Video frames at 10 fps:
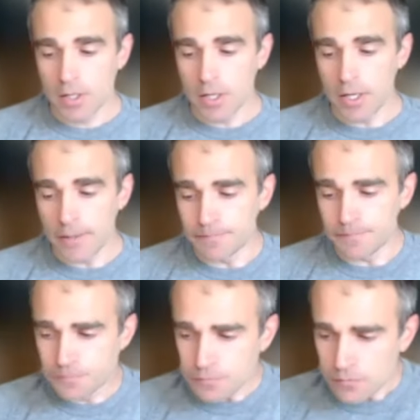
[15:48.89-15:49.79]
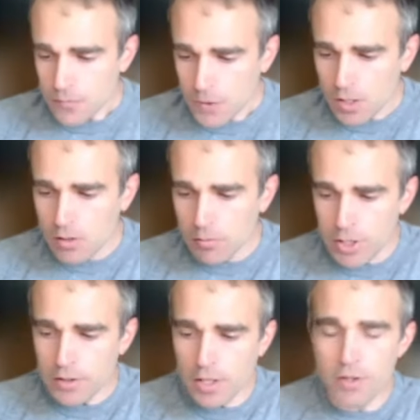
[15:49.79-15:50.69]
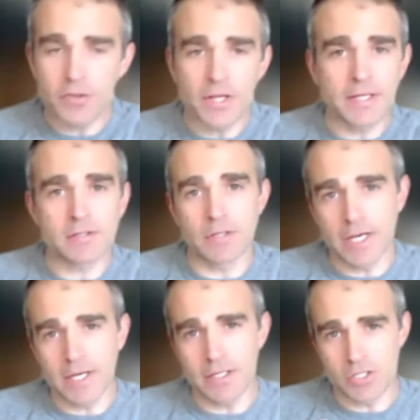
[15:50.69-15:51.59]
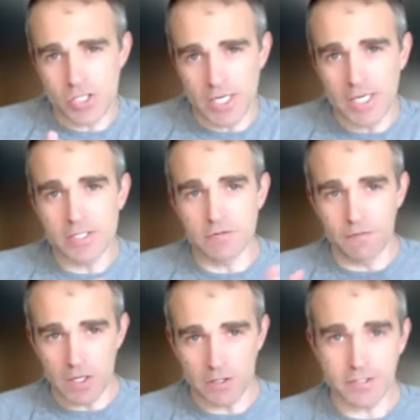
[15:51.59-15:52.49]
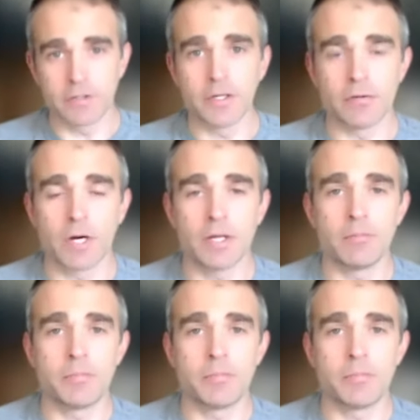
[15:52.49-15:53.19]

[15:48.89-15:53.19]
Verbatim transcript: But the other thing that's likely to change is volatility, right?